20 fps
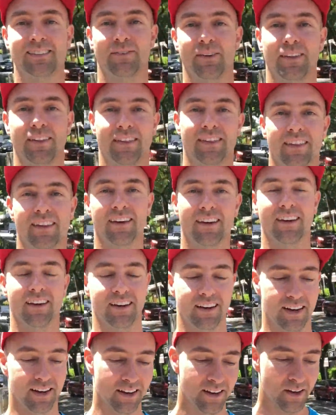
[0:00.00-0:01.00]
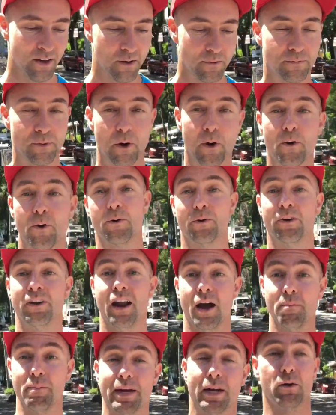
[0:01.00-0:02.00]
with the phone a
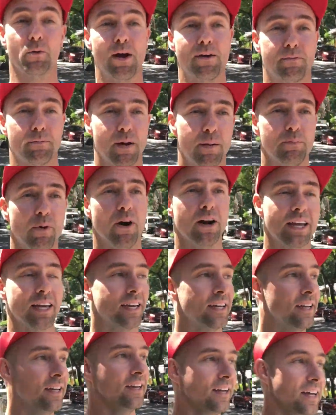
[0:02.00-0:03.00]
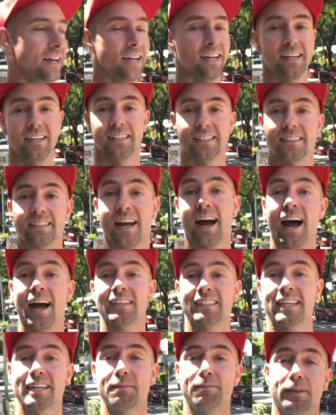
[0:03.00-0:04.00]
meter away from my body is
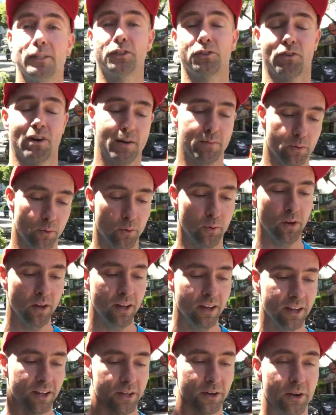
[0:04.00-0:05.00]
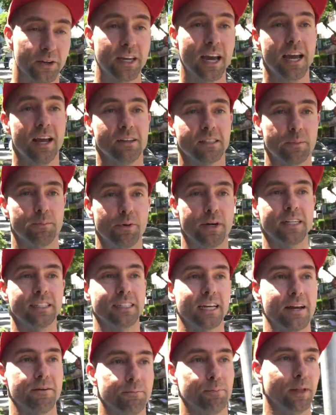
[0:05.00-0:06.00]
asking for trouble. KL's a pretty
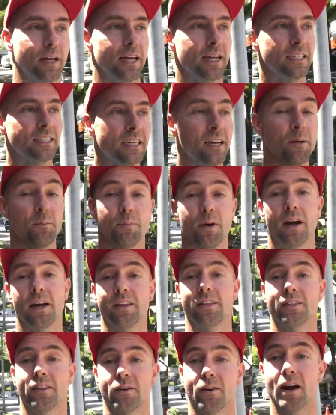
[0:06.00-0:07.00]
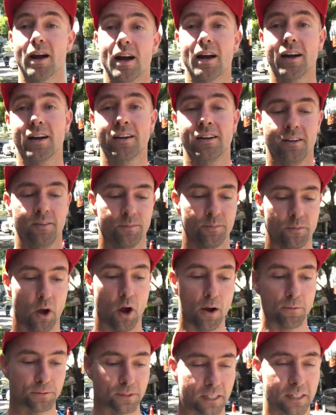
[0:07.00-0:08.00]
safe place, but there are
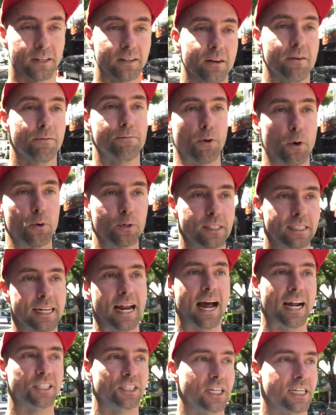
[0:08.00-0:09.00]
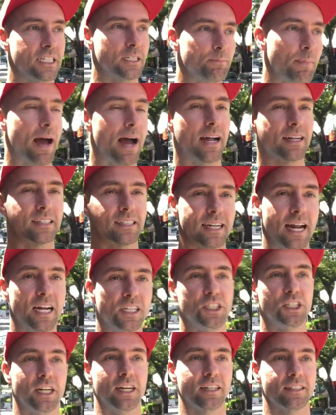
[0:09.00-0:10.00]
often phone snatchings, bag
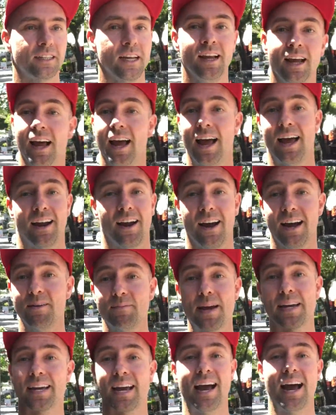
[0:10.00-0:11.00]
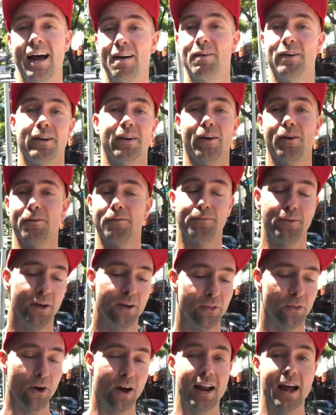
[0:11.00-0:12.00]
snatchings, and I make a habit of
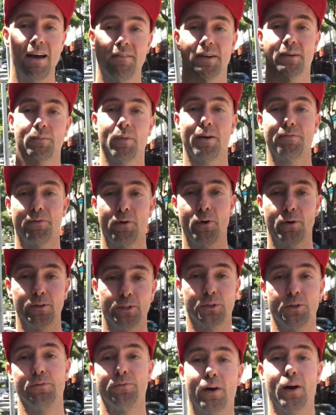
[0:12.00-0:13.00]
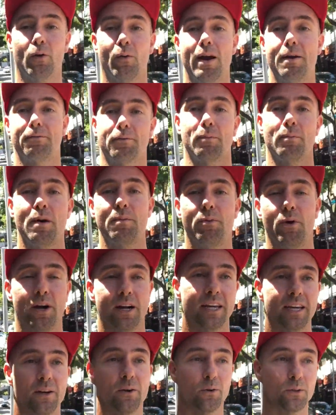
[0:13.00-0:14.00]
not having my phone too far away from my body
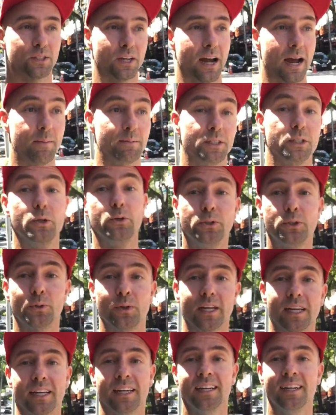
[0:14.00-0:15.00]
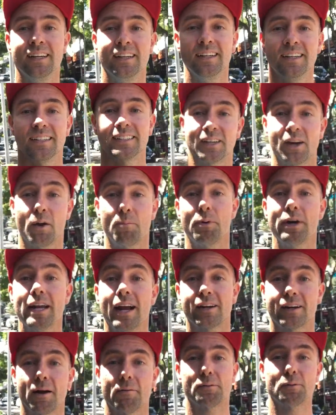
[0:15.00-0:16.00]
at all times, usually. So I'm pretty
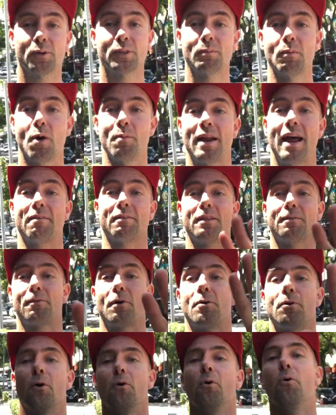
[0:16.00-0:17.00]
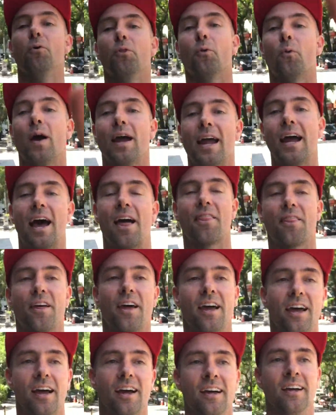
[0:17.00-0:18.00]
uncomfortable at the moment having the phone all the way out
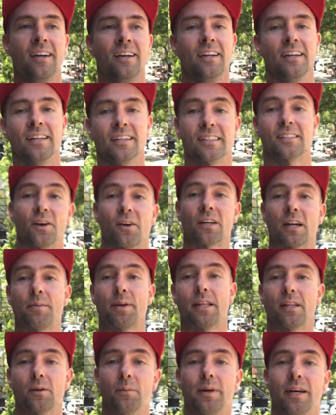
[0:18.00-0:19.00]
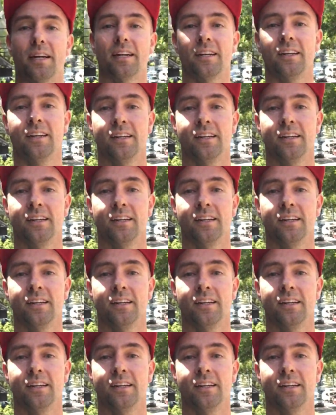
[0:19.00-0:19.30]
there. So I'm gonna be a little bit